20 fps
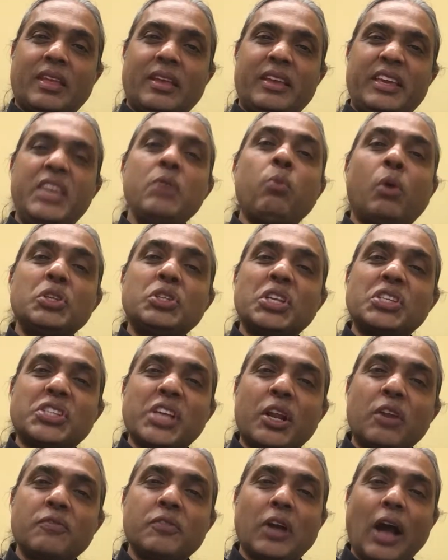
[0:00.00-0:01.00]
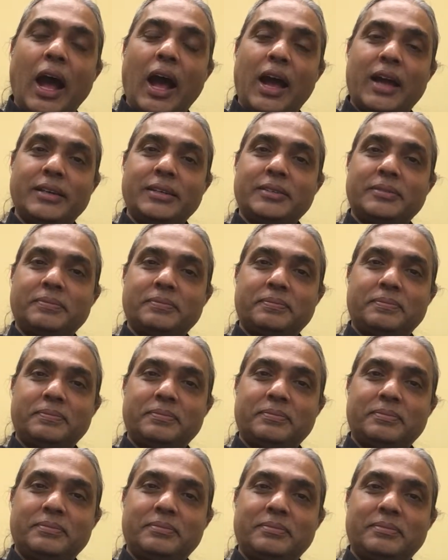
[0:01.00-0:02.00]
He was the Son of God.
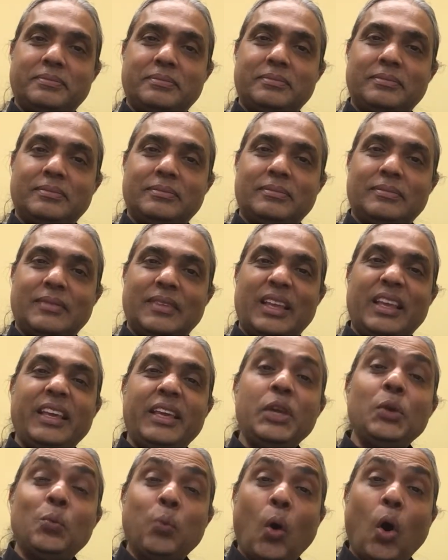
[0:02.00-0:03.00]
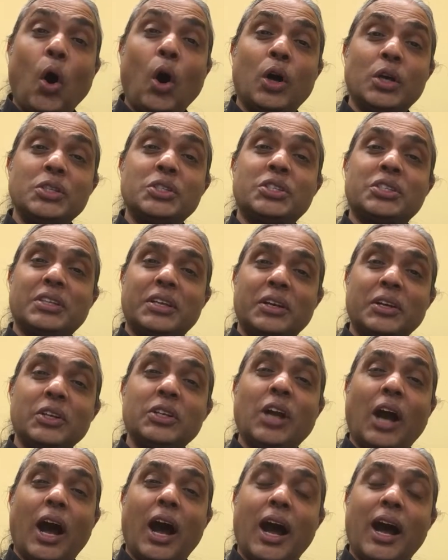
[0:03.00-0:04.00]
He was
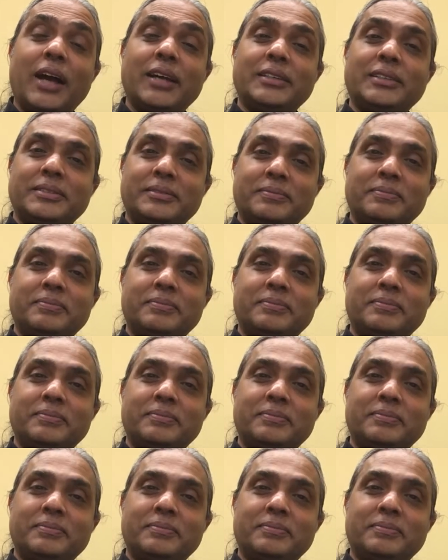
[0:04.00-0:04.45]
God.